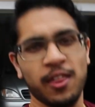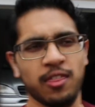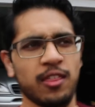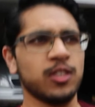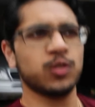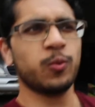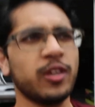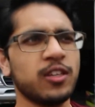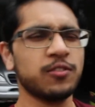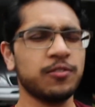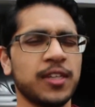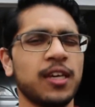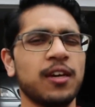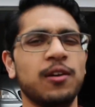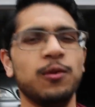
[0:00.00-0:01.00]
This week's
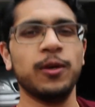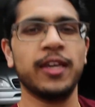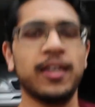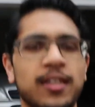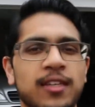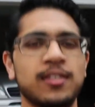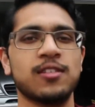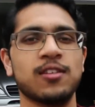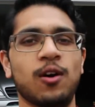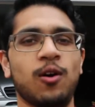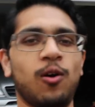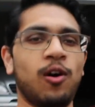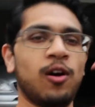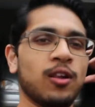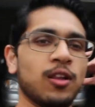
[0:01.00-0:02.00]
video is
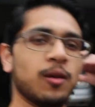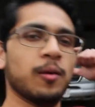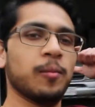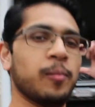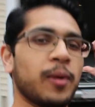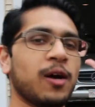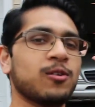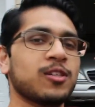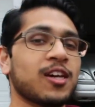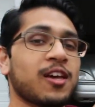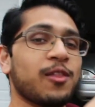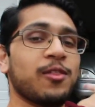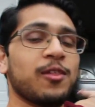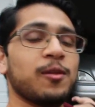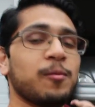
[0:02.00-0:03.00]
all about
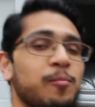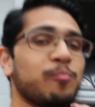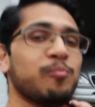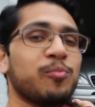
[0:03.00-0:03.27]
the